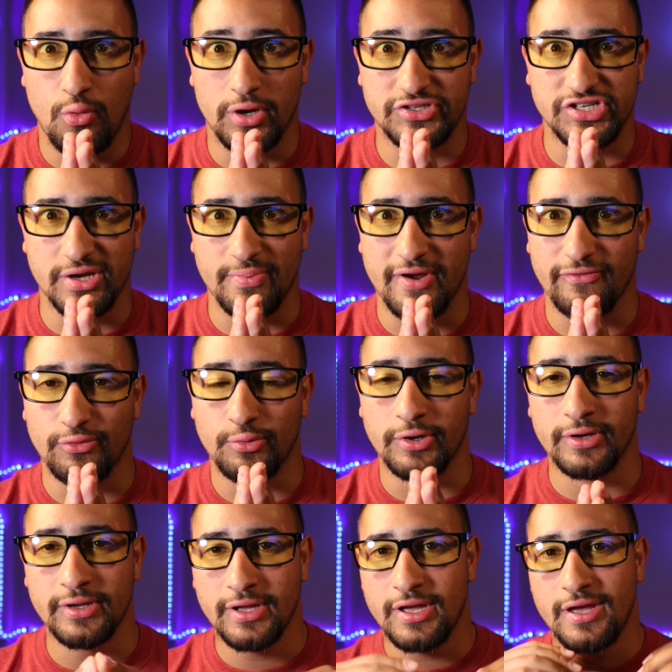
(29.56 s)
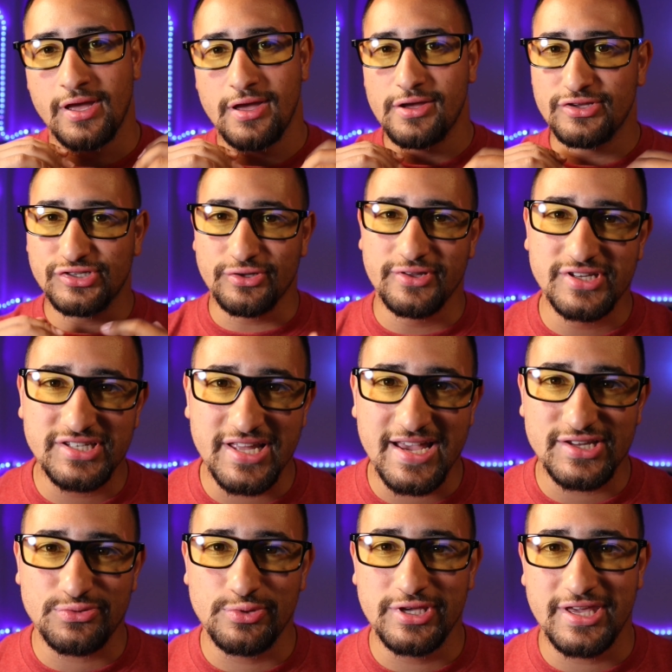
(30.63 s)
What's up, everyone? So this
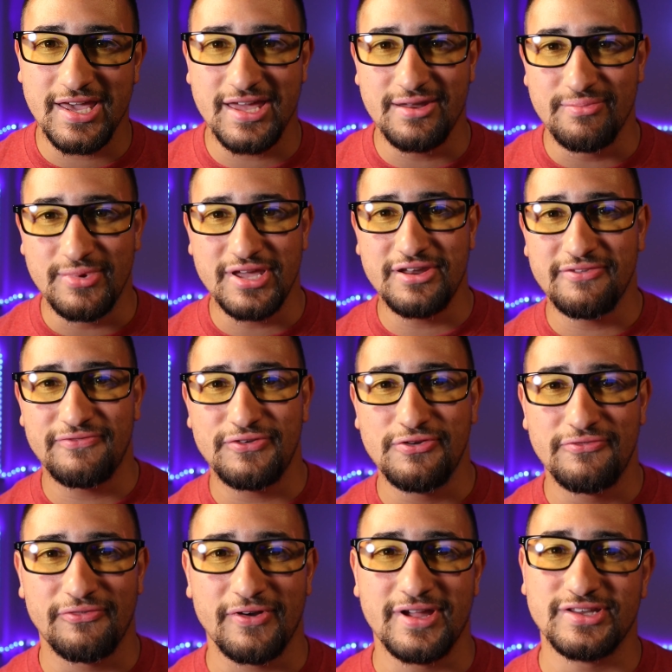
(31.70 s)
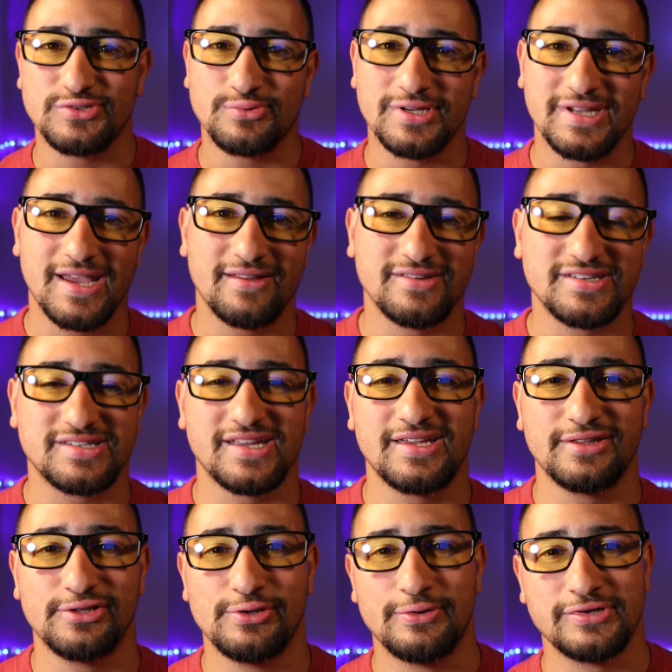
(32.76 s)
last weekend, me and a few friends went down to
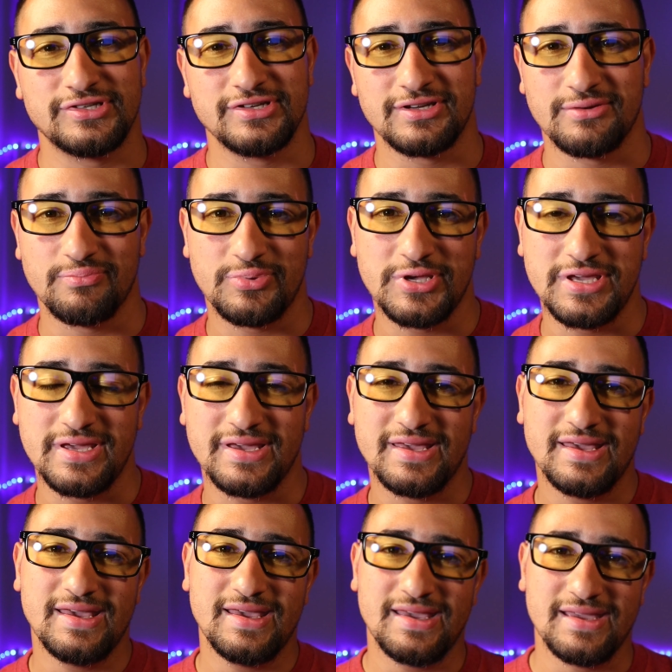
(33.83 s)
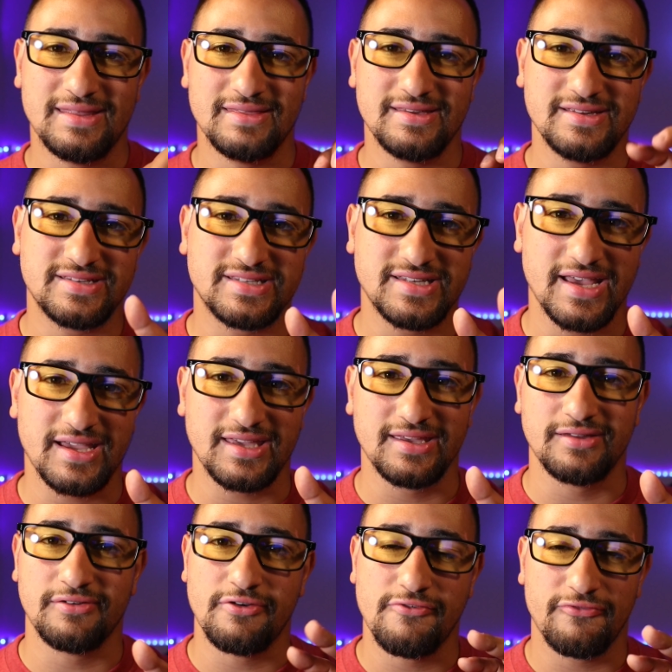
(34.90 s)
St. Louis to compete in the
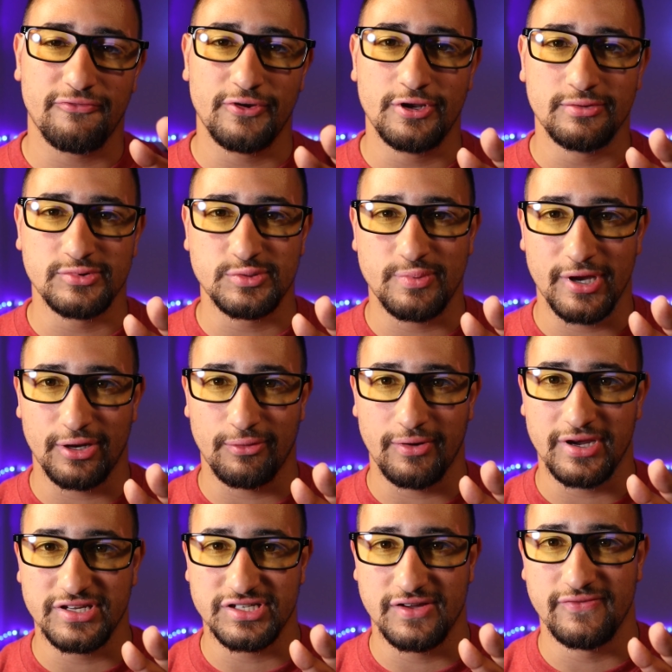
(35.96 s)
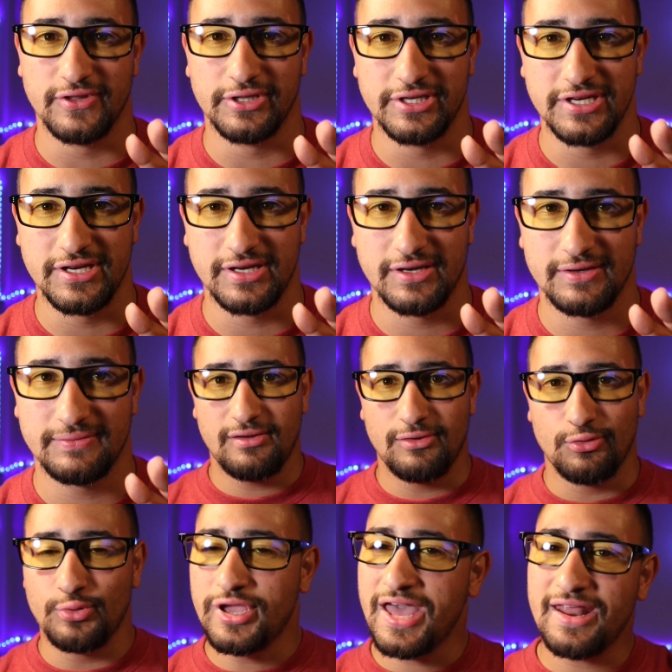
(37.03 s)
second Freedom Spec race of the league.
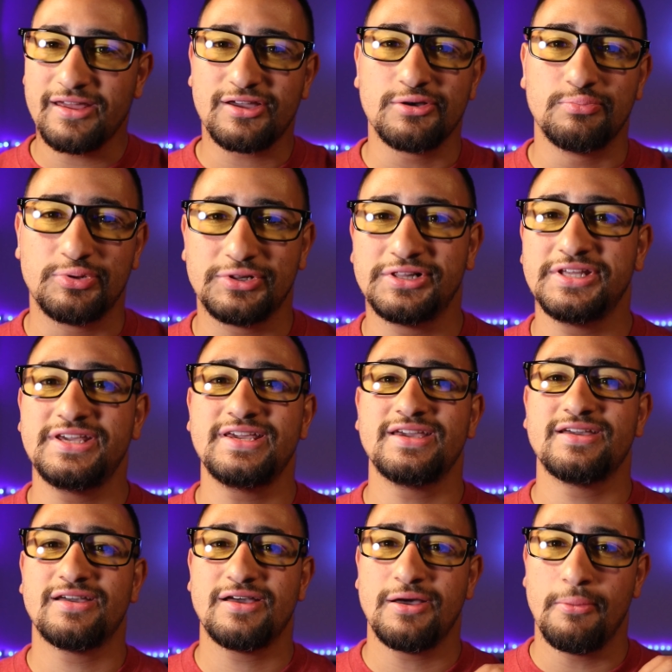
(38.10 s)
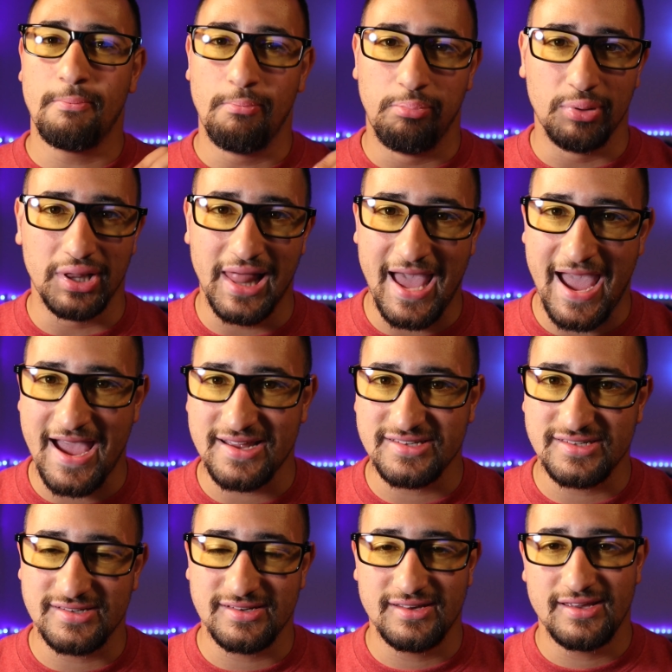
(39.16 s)
We had a complete
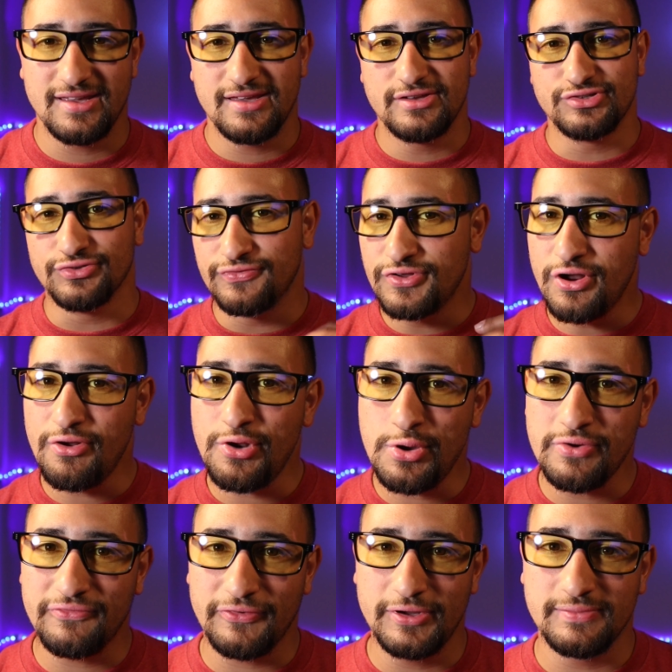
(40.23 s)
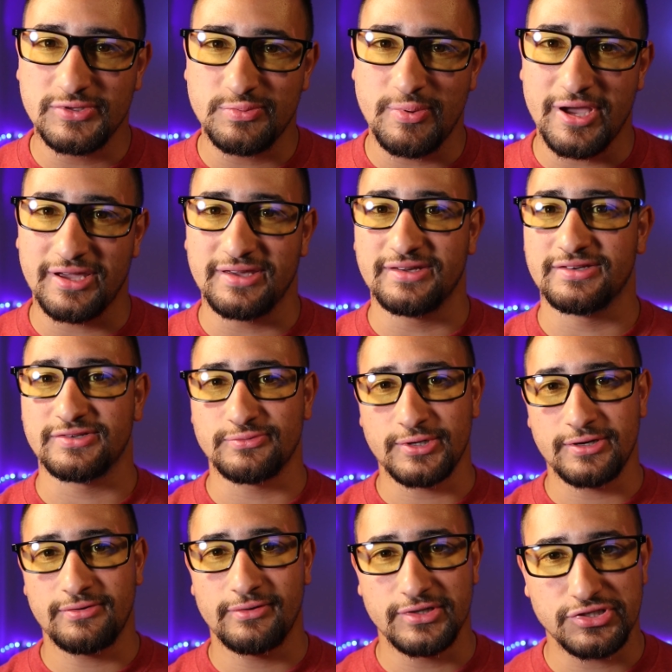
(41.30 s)
blast. So if you don't know what Freedom Spec is,
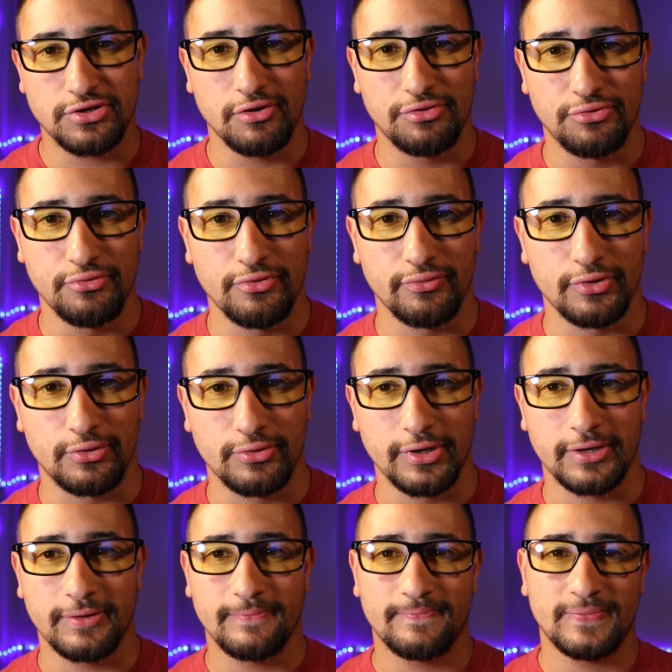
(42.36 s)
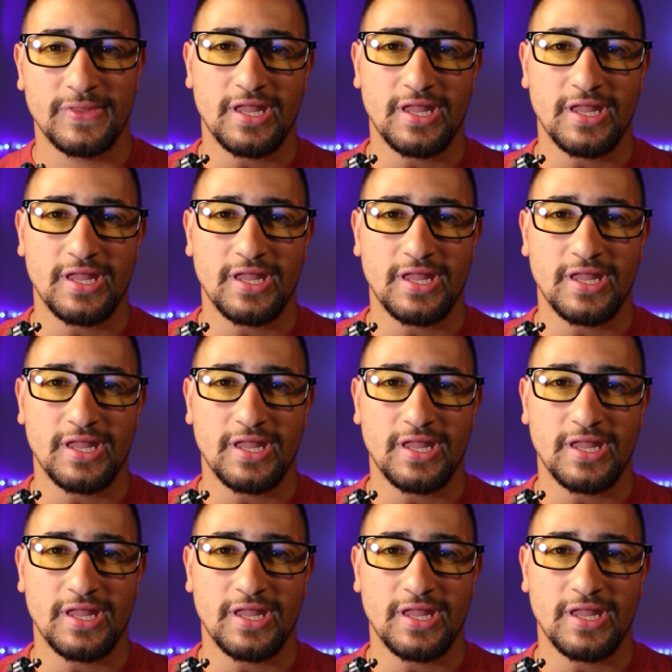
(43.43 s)
well, let's go through it real quick.